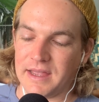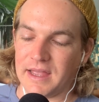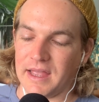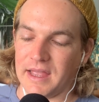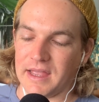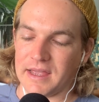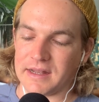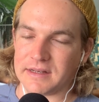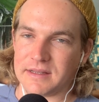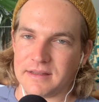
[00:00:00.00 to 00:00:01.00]

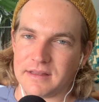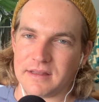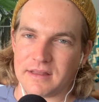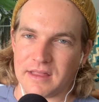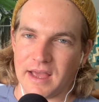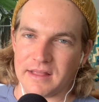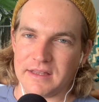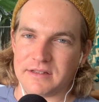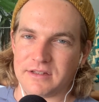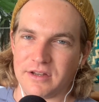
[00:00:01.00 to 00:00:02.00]
and that
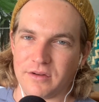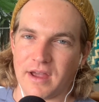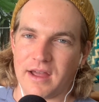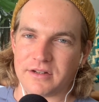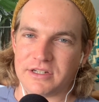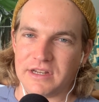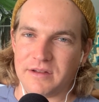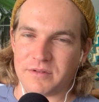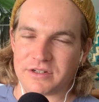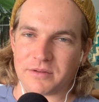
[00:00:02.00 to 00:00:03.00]
leads to algae,
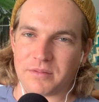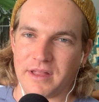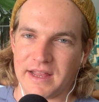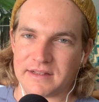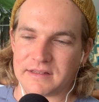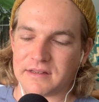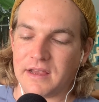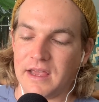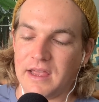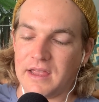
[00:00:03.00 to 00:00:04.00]
which are plants
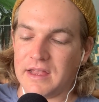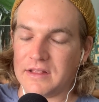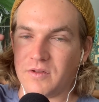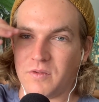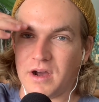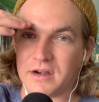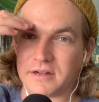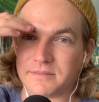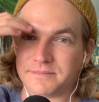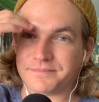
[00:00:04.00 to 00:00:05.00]
in the water.
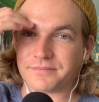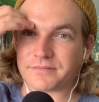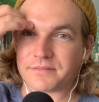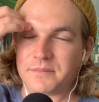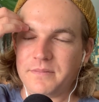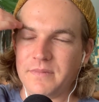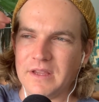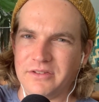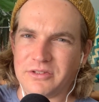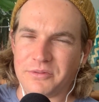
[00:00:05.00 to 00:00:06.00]

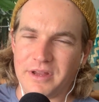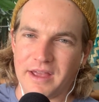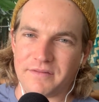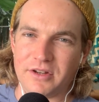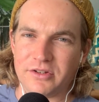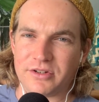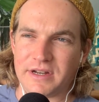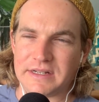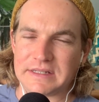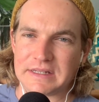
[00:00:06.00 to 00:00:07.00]
So when you have
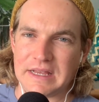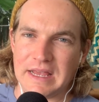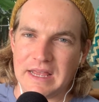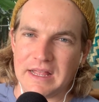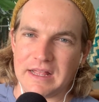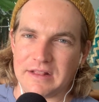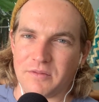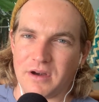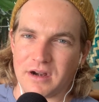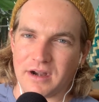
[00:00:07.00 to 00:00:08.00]
nutrients in the
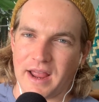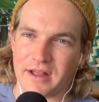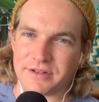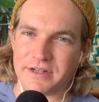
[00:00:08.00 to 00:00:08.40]
water, algae